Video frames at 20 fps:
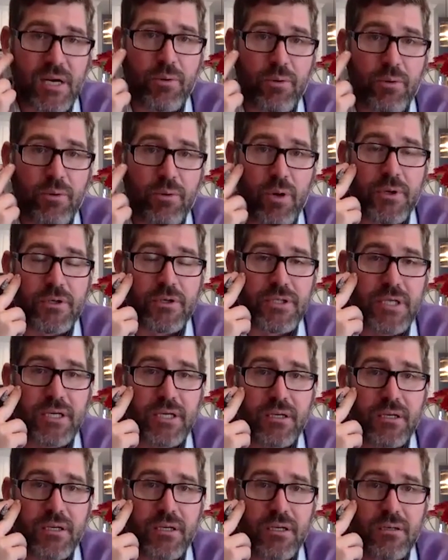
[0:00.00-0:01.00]
Is that what I'm
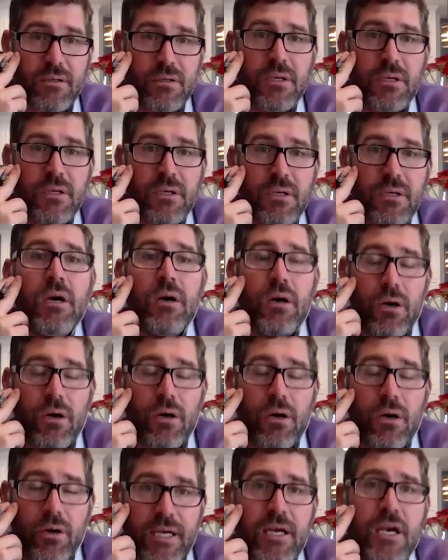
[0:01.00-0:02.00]
understanding? Yeah.
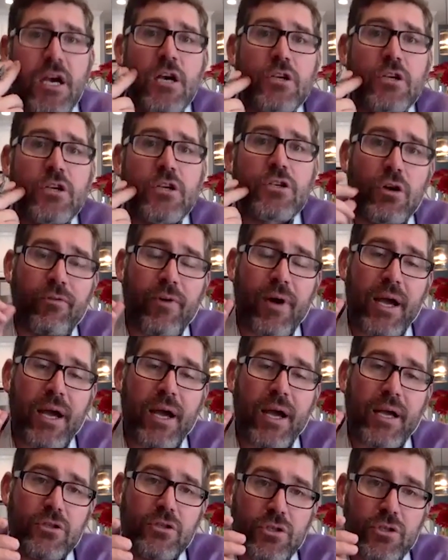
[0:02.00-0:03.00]
Okay, so if
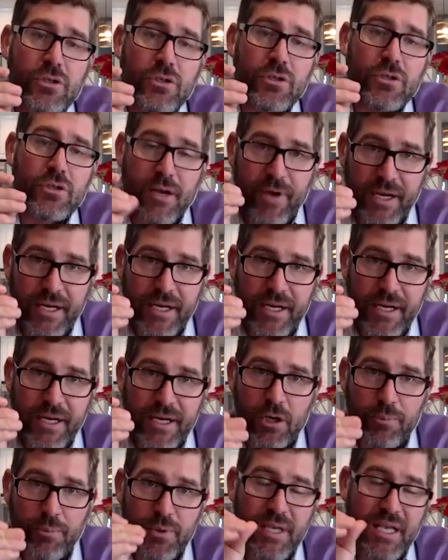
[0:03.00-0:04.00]
I can sh- if I
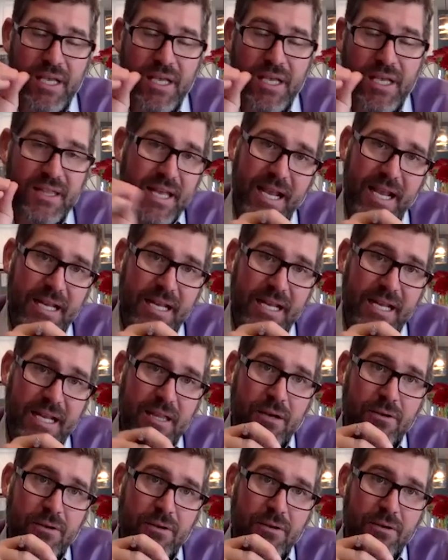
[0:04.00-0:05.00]
can help you get that
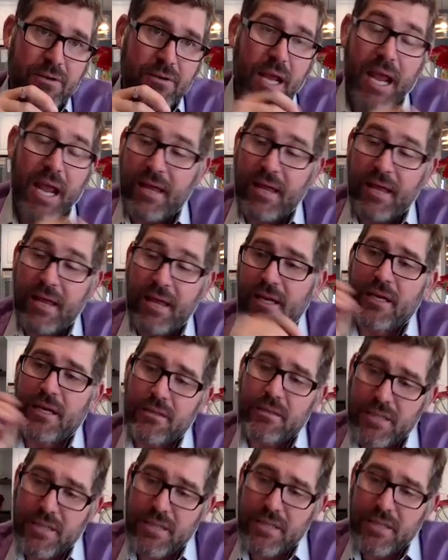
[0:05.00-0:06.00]
eighty thousand, and
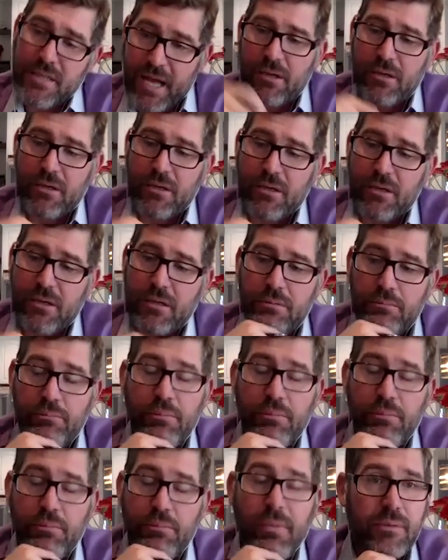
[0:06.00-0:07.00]
then I can tack
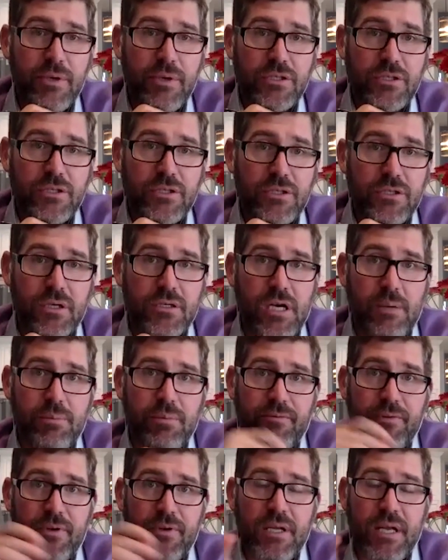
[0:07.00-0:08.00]
on my commission on
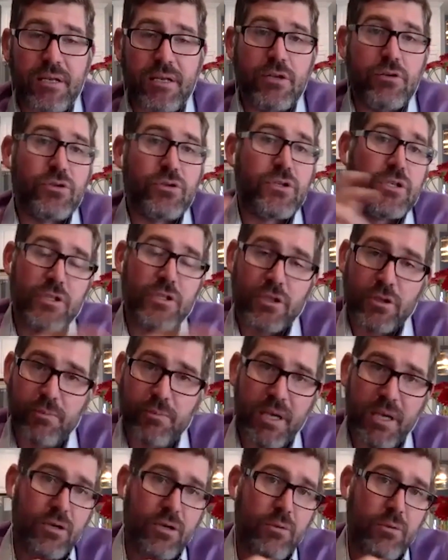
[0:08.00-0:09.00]
top of it, and you
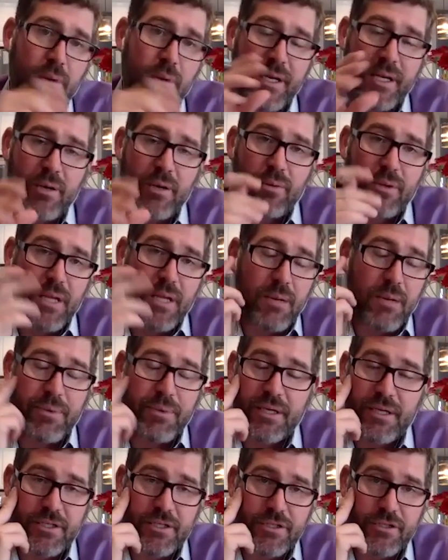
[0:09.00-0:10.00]
still make your money, would
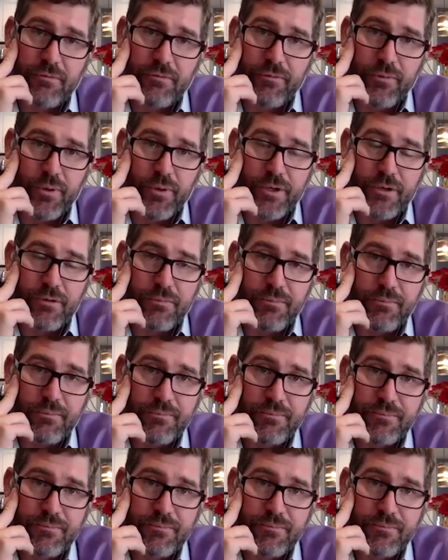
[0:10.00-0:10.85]
that be an issue for you?